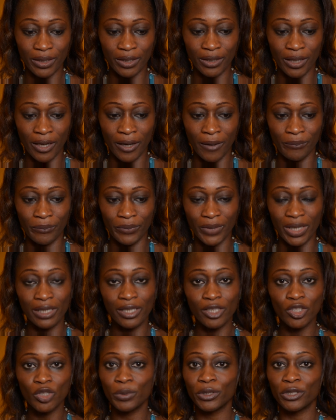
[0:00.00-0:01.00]
a
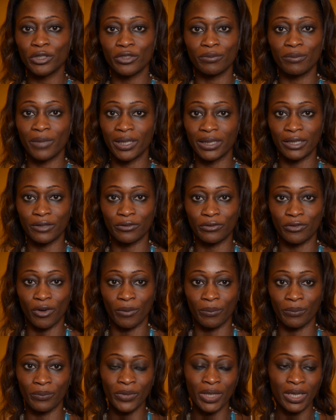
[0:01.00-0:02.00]
little bit of money
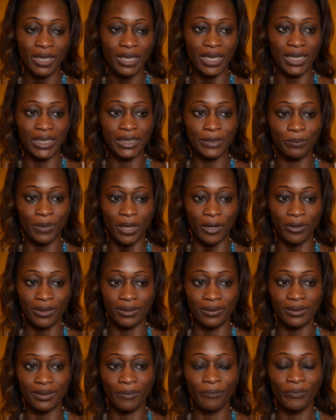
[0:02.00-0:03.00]
from his
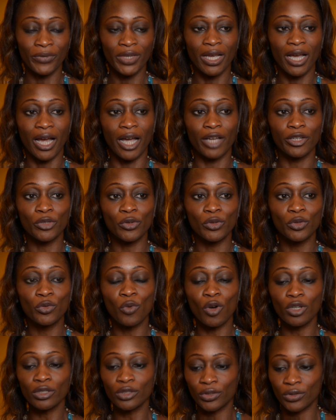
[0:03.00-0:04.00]
parents, and he would
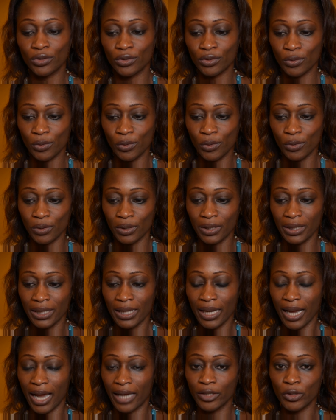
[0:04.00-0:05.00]
run to school
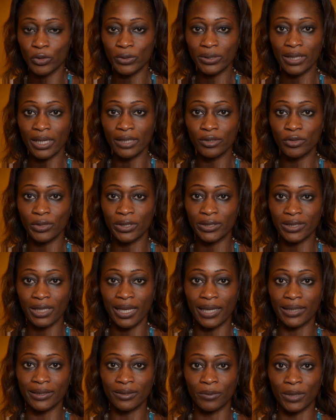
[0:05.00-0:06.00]
and he would say to his
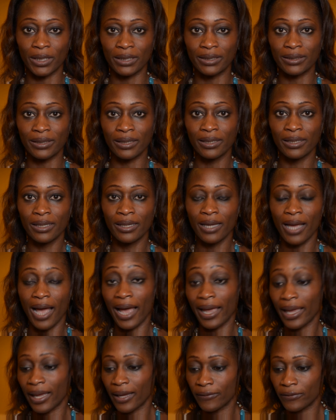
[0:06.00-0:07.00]
classmates, "I
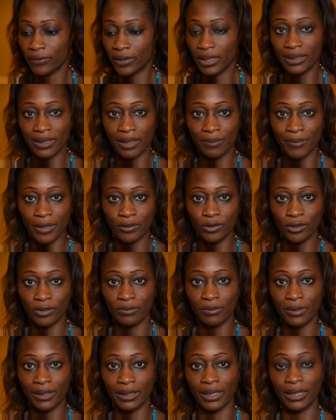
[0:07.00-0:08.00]
have this amount of
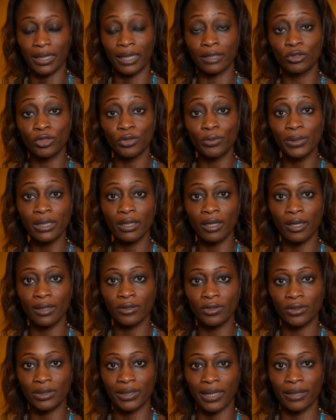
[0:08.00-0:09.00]
money, and during
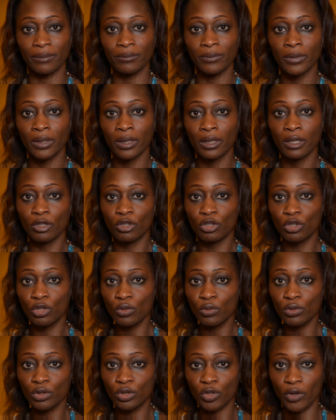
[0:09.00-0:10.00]
lunchtime, you
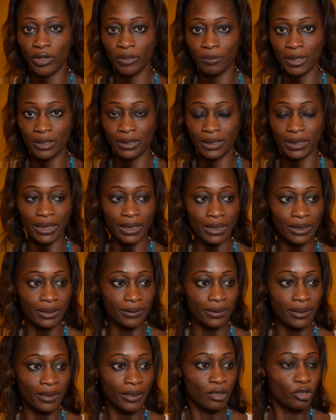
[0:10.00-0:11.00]
will join me to eat.
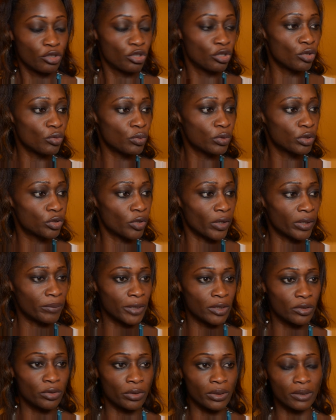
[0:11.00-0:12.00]
You will join me
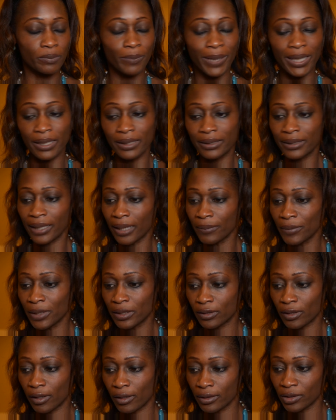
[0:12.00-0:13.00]
to eat." By the time
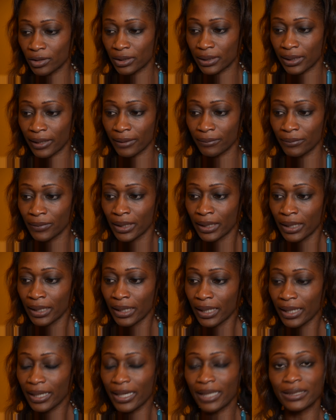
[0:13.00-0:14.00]
it's lunchtime,
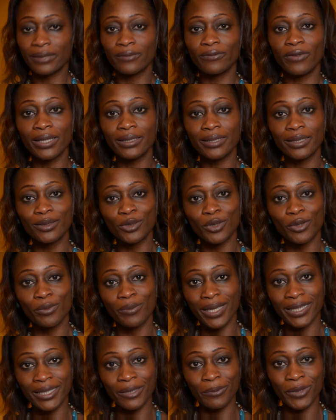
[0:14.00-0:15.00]
he has invited so
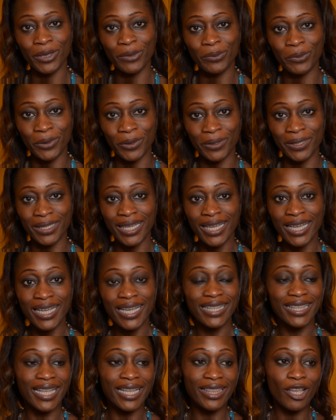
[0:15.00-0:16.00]
many people.
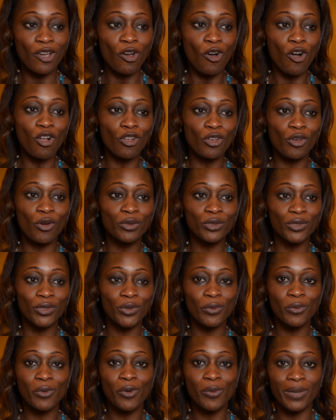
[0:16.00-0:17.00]
Then they all go to
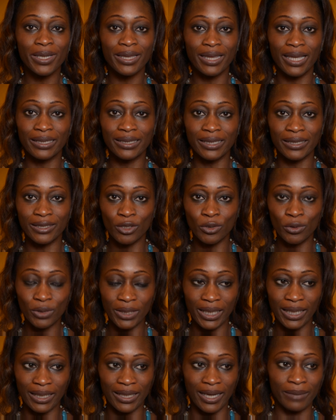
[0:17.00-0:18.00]
the woman that is
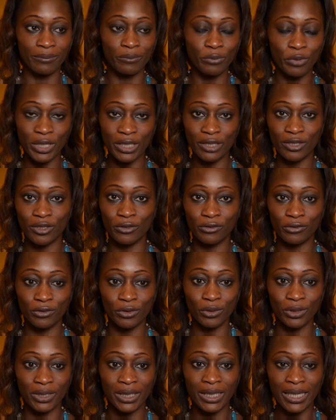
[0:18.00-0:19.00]
cooking and brings the
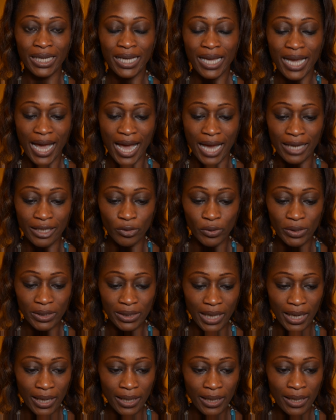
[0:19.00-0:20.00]
food. And he'll
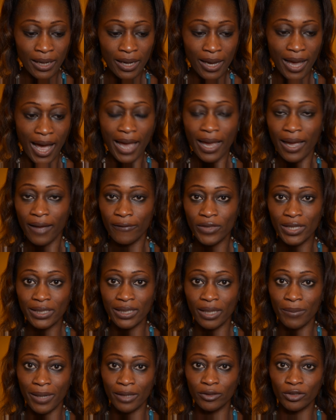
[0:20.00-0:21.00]
say, "I have this
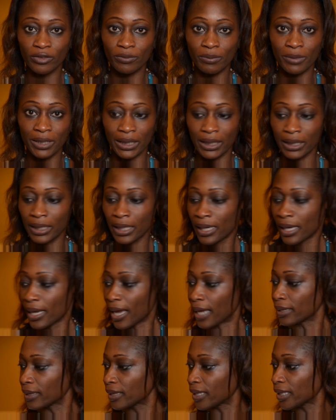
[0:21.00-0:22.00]
amount of money,
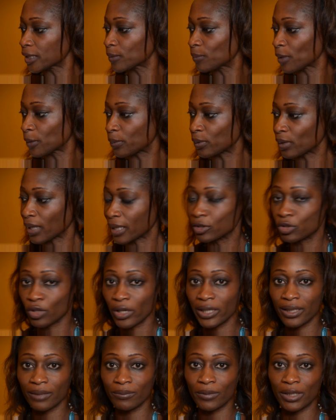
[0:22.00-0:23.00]
and these people are
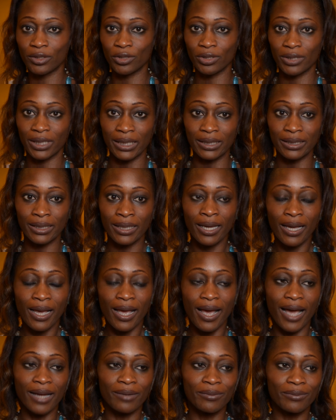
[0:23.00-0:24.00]
joining me to eat."
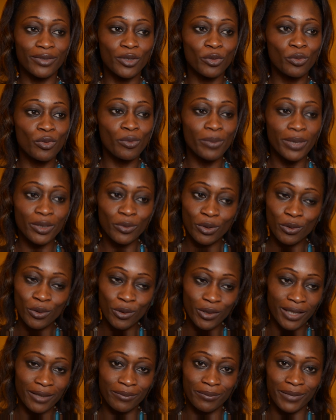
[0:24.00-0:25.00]
And the woman will
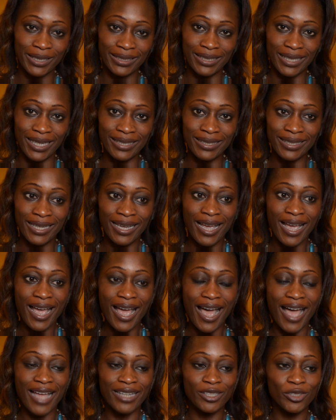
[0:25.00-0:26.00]
look at my dad,
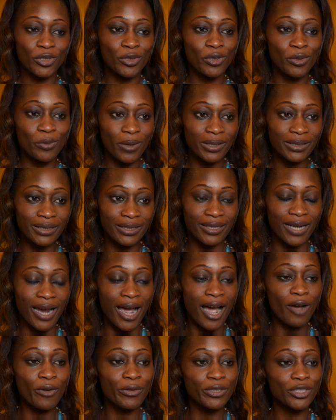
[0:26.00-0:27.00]
and she'll wonder,
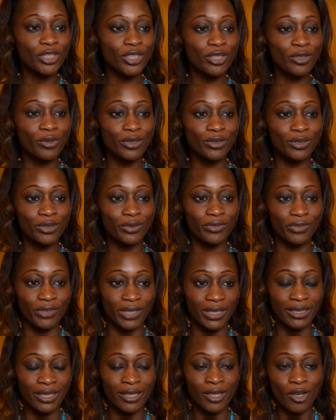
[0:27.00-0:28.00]
how is she going to
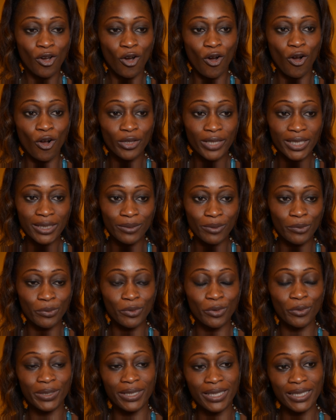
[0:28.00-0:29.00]
feed all these
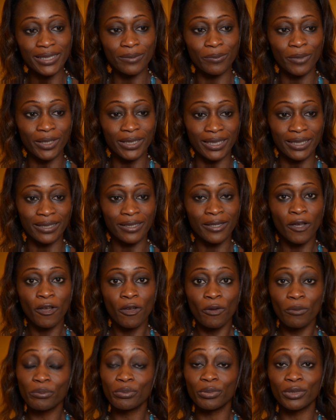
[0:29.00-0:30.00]
people with this money?
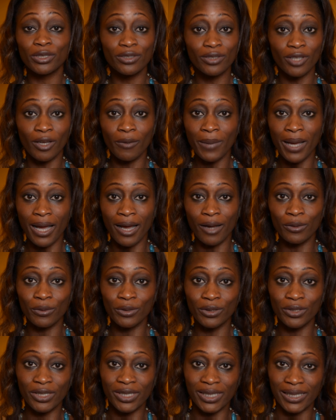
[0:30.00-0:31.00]
But somehow
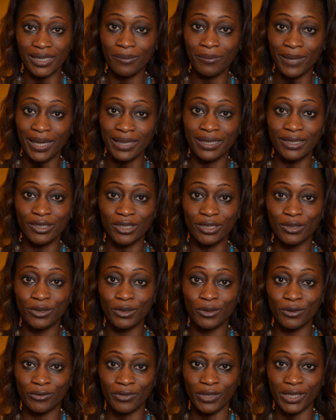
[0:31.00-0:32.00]
she manages
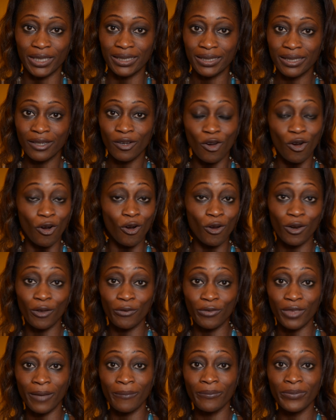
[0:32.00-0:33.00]
to feed all
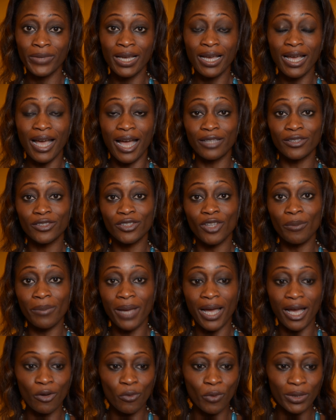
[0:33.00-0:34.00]
of them. And
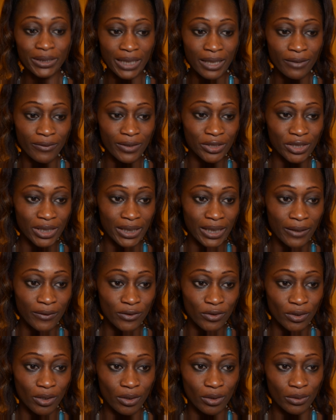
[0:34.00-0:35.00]
somehow whatever she
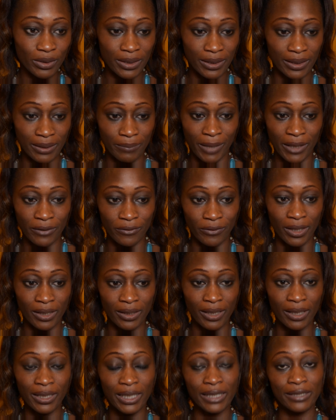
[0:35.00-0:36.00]
gives my
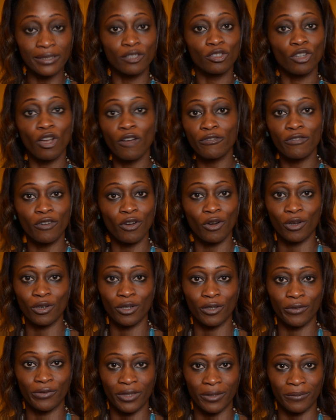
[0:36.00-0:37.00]
father is enough for all
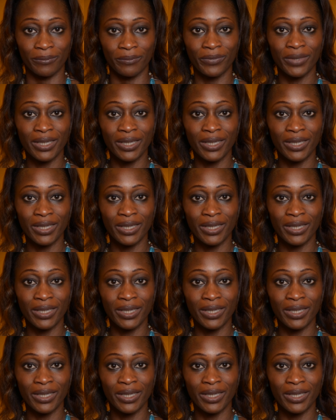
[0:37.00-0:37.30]
of them.